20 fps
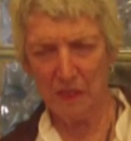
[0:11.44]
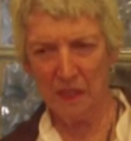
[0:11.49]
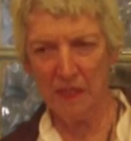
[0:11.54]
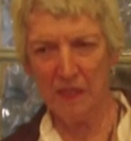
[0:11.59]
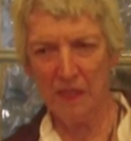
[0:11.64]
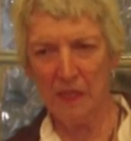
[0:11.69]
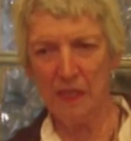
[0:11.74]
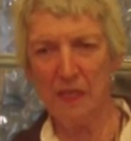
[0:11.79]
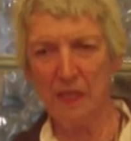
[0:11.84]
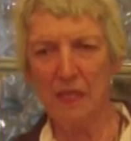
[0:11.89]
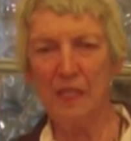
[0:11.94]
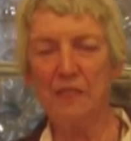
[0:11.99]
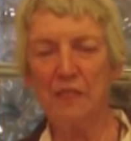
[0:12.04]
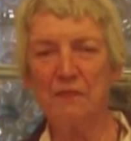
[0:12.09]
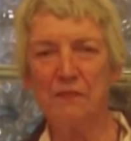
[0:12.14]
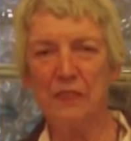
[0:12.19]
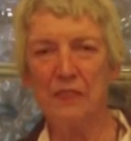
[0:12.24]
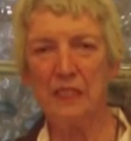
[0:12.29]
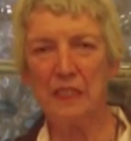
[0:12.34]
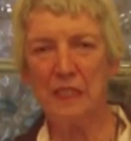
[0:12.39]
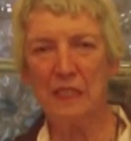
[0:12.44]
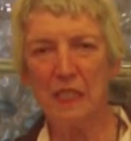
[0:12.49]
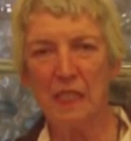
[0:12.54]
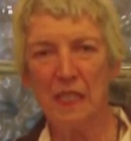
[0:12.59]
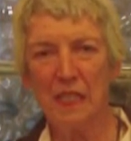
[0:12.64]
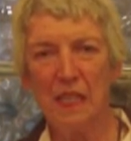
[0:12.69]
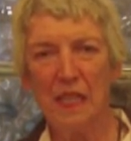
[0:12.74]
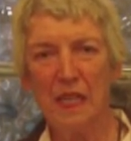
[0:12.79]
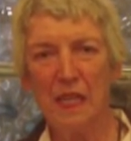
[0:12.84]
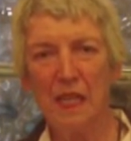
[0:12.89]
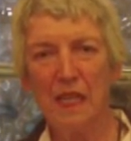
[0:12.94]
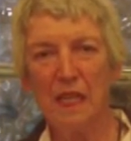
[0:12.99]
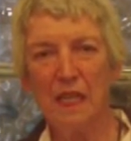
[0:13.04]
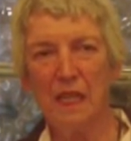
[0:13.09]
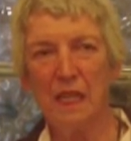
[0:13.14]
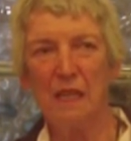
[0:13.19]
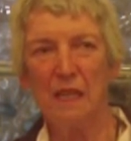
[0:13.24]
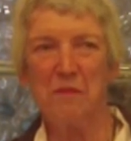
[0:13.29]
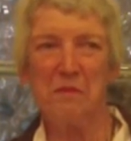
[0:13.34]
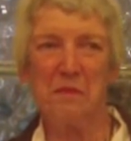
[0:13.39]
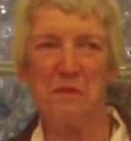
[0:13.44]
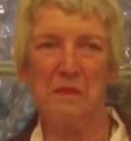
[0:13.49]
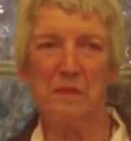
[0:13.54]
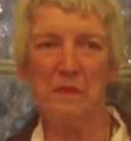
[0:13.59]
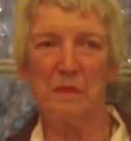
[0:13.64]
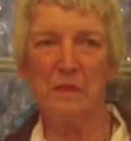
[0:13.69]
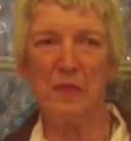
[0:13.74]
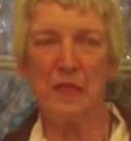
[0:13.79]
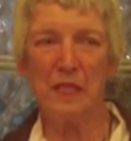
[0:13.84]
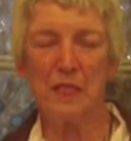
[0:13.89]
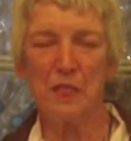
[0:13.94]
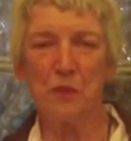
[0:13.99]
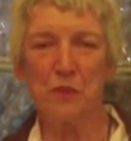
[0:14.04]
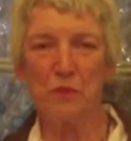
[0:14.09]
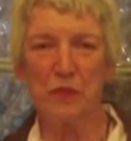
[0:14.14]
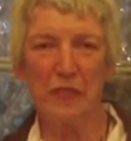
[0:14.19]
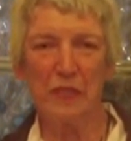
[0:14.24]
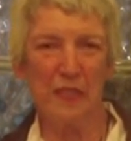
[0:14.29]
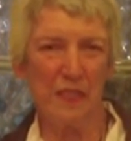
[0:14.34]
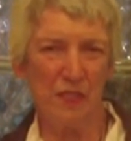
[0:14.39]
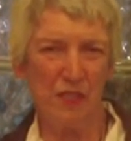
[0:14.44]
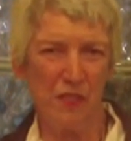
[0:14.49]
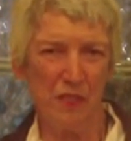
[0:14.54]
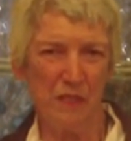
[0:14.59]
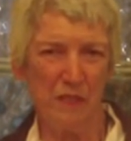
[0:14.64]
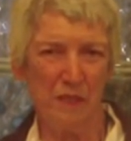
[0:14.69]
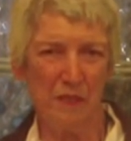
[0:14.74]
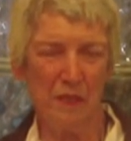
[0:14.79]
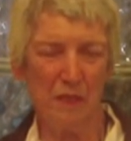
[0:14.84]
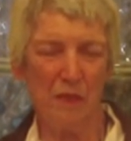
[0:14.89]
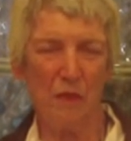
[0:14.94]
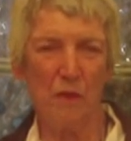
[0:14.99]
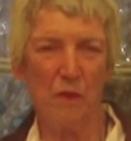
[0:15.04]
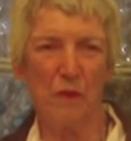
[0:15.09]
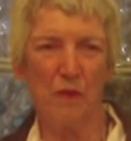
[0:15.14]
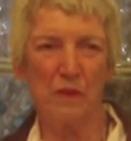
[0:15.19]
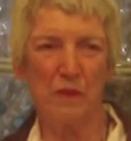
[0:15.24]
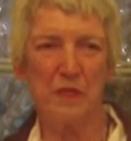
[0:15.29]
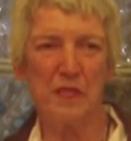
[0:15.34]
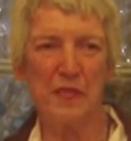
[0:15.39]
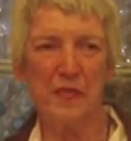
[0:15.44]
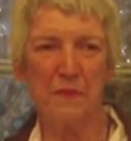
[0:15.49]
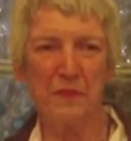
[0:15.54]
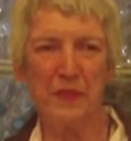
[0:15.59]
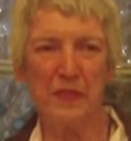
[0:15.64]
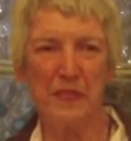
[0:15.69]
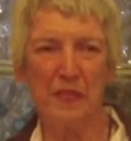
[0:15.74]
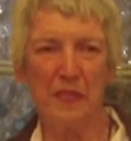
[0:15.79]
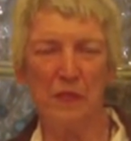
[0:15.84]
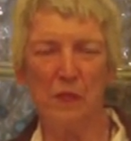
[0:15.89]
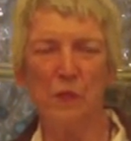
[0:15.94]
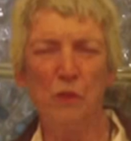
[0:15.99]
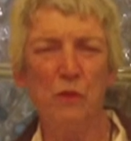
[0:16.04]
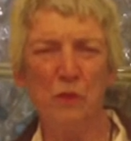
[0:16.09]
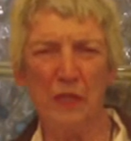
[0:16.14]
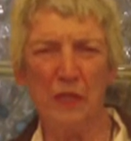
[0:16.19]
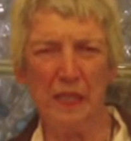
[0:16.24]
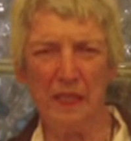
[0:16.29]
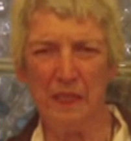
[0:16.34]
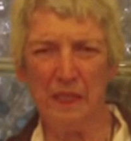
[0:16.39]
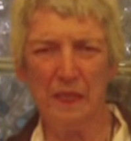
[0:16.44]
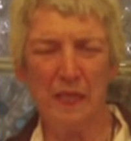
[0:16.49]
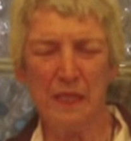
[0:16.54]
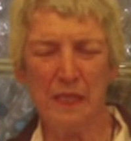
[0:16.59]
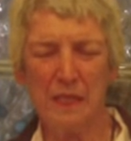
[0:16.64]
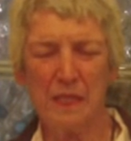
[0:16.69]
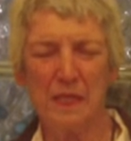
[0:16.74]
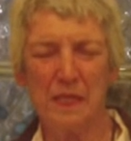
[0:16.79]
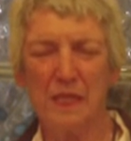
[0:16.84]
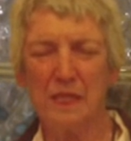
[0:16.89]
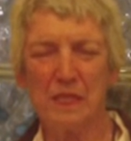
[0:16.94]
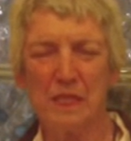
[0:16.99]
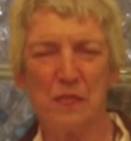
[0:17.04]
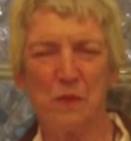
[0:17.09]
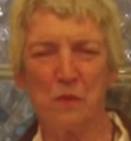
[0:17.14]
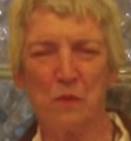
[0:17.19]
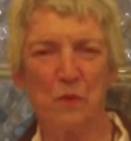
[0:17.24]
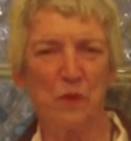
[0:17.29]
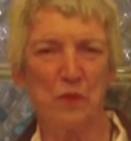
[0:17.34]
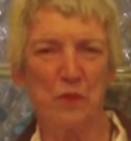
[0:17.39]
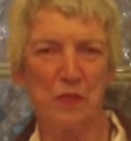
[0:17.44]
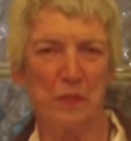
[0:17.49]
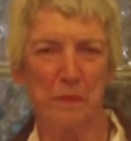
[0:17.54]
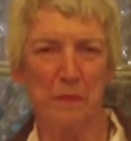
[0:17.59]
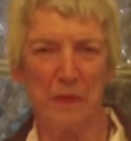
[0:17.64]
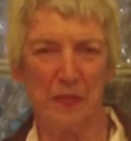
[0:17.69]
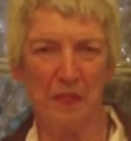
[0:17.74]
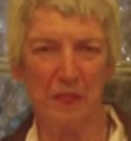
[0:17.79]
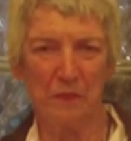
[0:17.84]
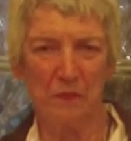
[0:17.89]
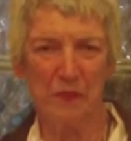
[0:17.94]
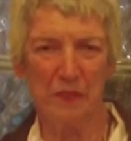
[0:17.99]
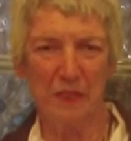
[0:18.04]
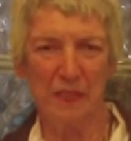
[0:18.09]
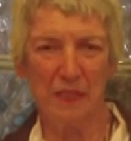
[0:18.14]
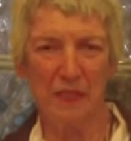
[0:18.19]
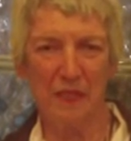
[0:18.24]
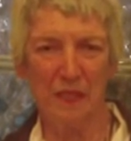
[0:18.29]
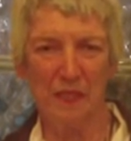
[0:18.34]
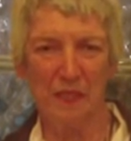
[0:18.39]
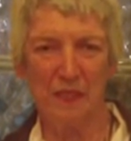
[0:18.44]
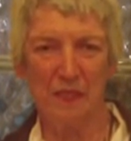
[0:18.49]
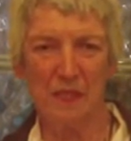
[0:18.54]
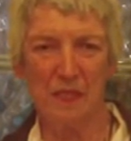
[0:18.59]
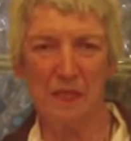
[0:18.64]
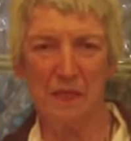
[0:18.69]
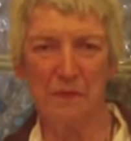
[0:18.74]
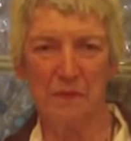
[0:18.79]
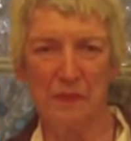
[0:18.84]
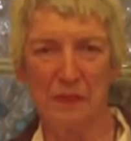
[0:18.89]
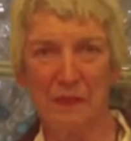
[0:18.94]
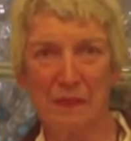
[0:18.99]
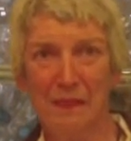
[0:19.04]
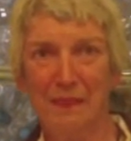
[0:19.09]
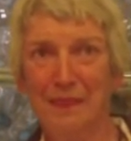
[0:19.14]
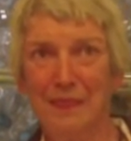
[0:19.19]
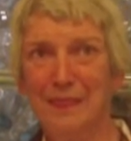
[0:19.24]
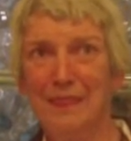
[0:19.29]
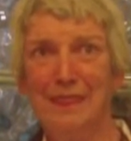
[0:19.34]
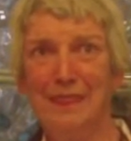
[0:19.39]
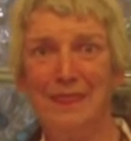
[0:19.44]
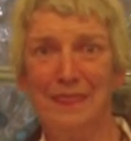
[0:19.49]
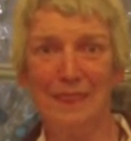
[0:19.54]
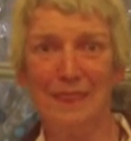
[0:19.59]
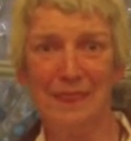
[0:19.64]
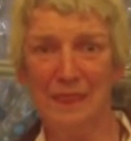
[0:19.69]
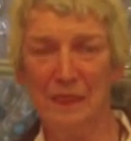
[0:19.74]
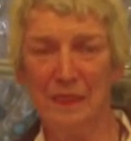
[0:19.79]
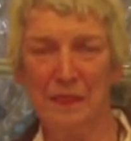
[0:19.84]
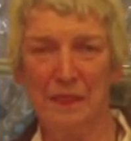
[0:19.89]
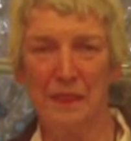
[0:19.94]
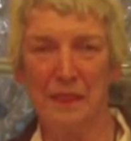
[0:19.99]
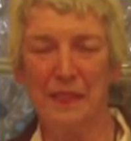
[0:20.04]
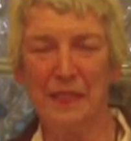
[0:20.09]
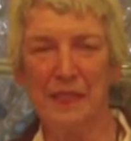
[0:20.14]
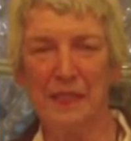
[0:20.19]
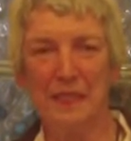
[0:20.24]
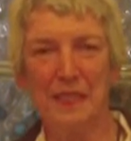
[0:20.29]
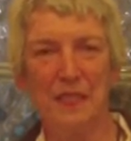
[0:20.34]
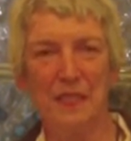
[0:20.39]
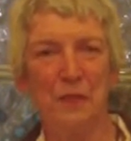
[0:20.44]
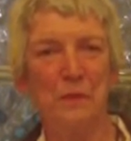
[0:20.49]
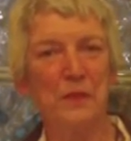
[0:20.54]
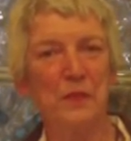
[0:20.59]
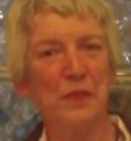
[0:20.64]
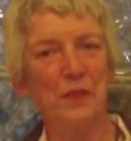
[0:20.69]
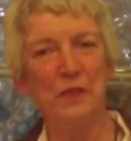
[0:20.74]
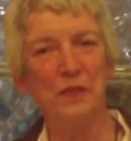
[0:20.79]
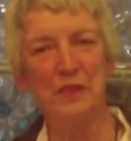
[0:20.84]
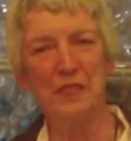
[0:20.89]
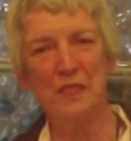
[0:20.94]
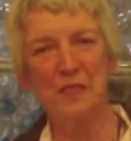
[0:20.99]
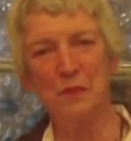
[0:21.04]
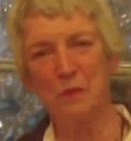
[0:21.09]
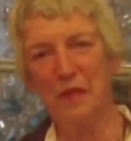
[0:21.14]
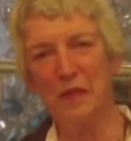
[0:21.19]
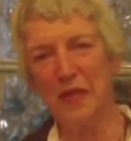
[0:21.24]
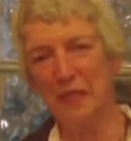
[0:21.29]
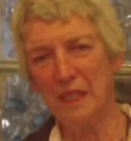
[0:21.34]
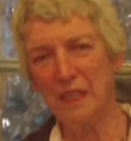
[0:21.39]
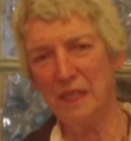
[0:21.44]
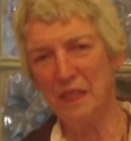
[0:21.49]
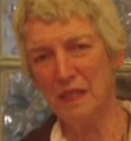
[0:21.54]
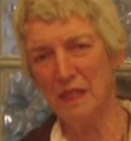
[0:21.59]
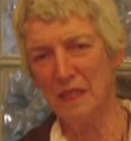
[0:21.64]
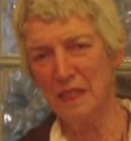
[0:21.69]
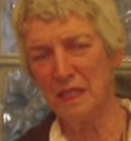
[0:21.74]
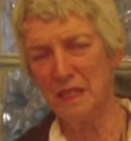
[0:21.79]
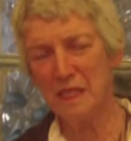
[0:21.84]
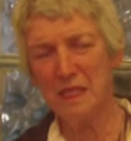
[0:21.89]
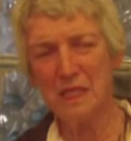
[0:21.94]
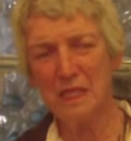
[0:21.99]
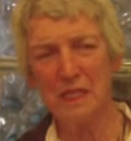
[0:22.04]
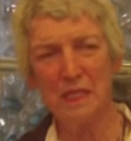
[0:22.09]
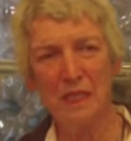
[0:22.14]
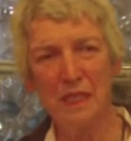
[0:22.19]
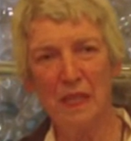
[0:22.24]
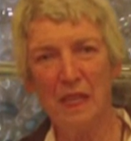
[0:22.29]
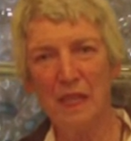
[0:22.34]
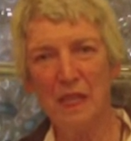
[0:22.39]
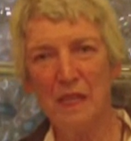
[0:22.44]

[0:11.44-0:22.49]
and they think of it as a religion or something kooky. That's the worst part, when they think it's something, and they tell me all these wacky things and